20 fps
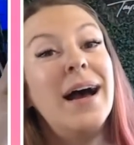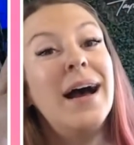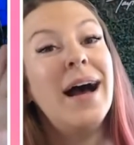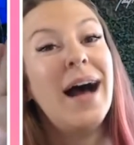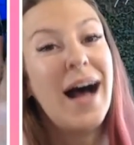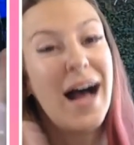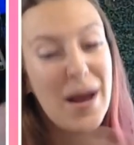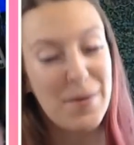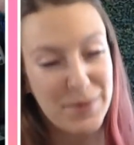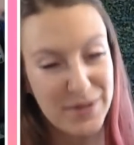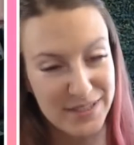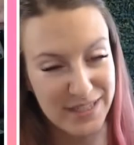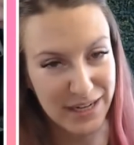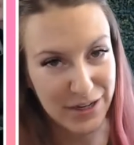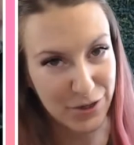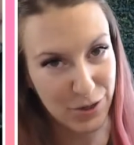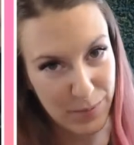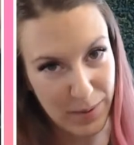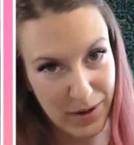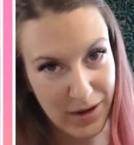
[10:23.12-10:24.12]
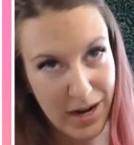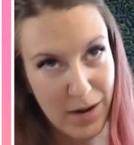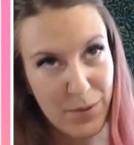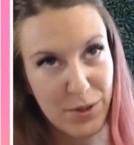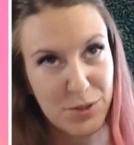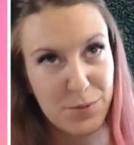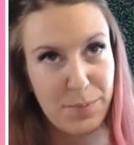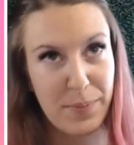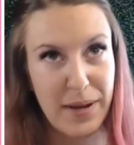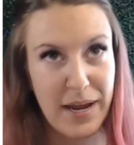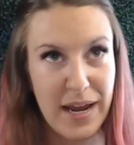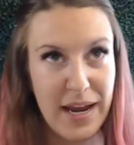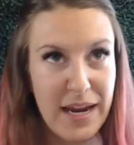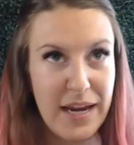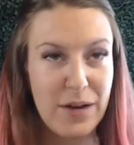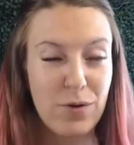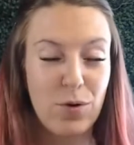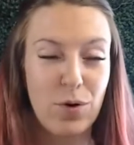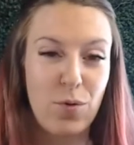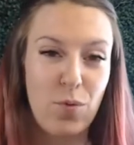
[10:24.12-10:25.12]
I'm going to tell you about how much
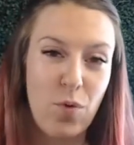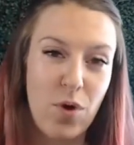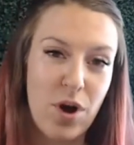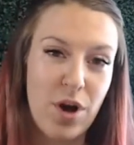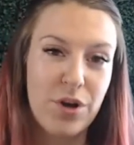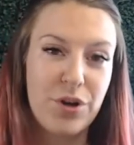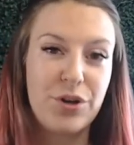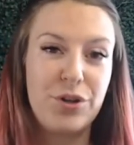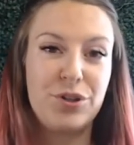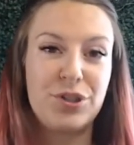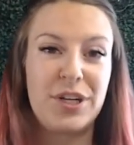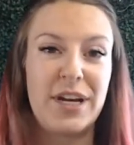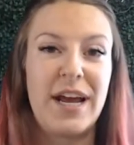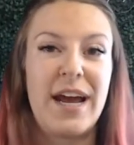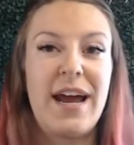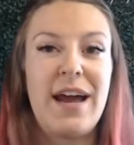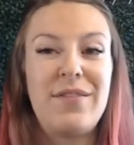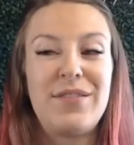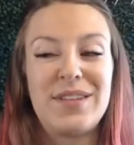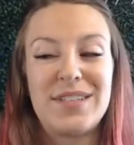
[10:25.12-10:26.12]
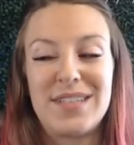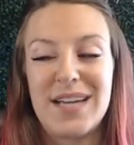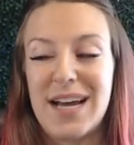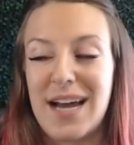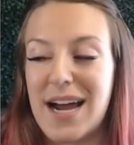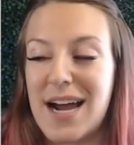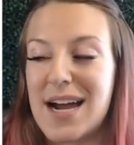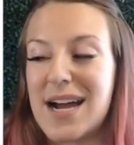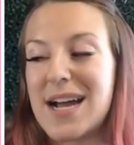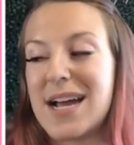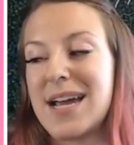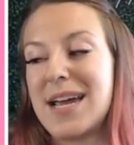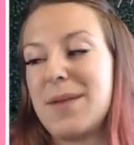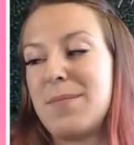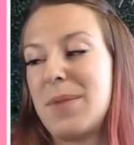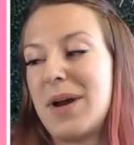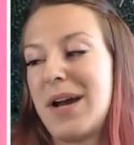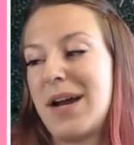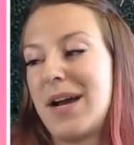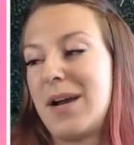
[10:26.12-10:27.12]
paint or water you should have at the time.
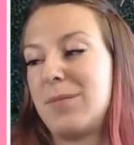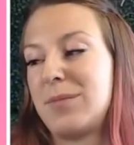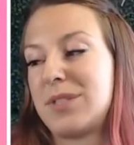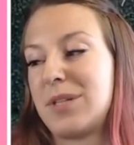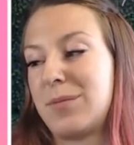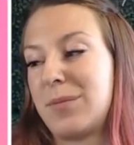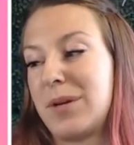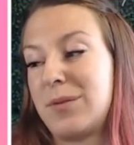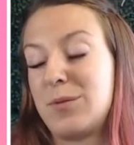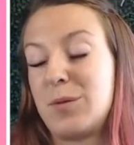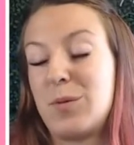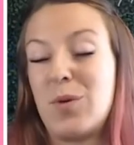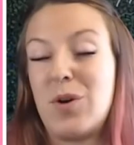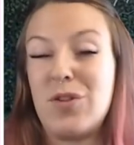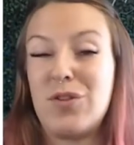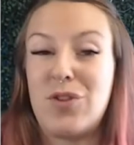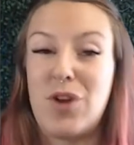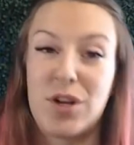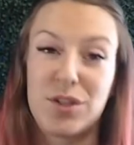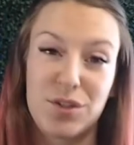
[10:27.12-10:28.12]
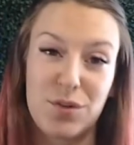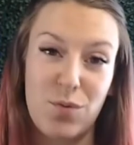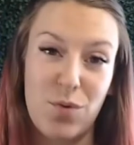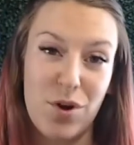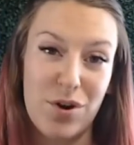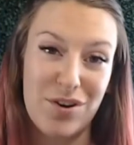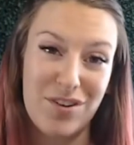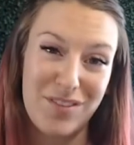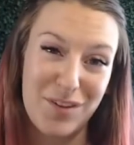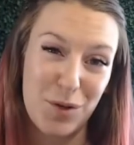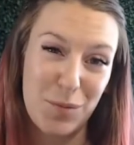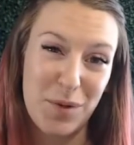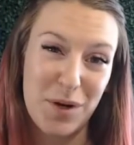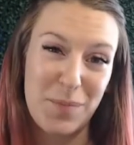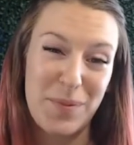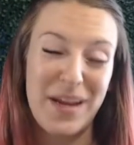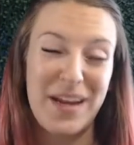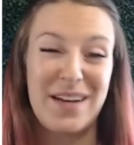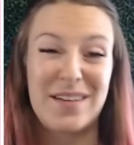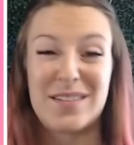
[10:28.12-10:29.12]
Sometimes we want lots of water, a little bit of
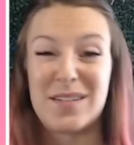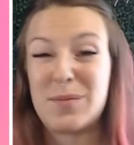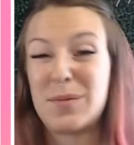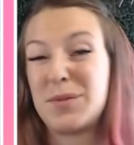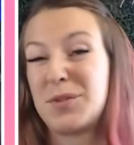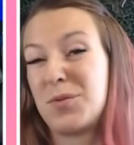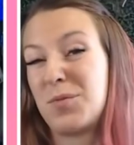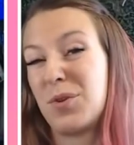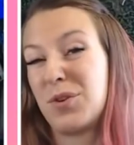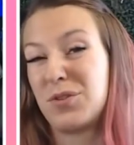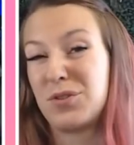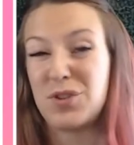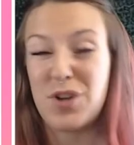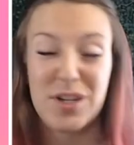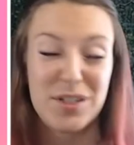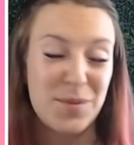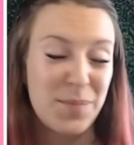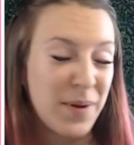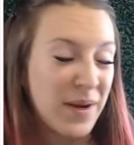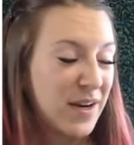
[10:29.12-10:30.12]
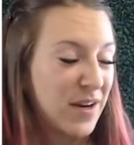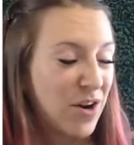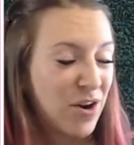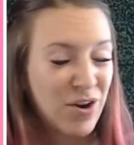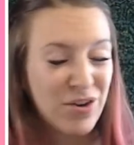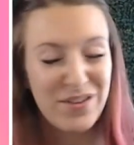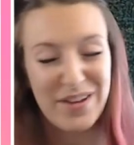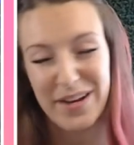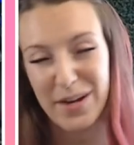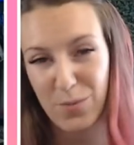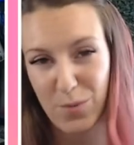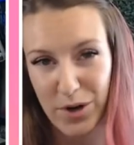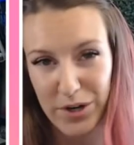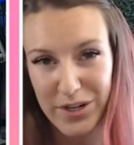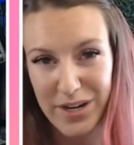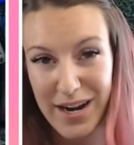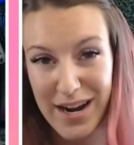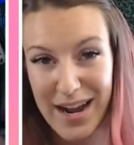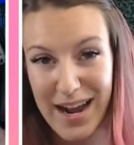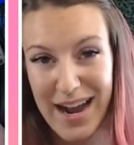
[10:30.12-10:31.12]
paint. Sometimes you want lots of paint, hardly any water.
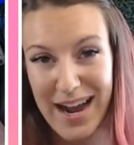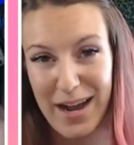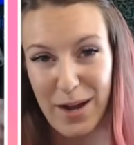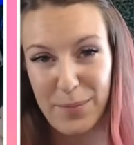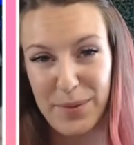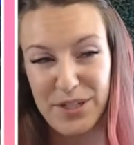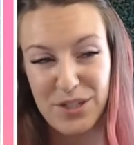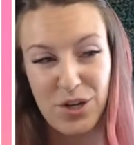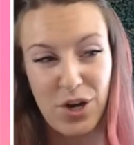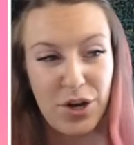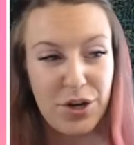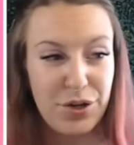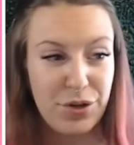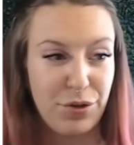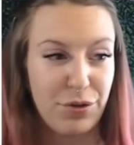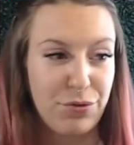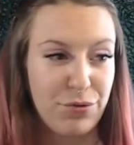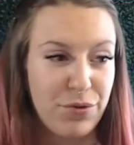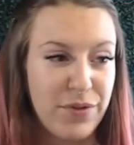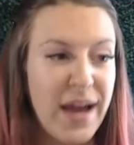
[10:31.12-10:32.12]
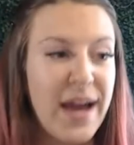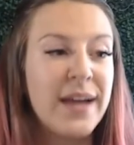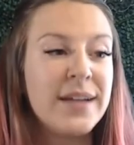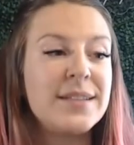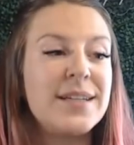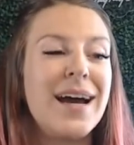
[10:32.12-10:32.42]
I'll be talking you through that.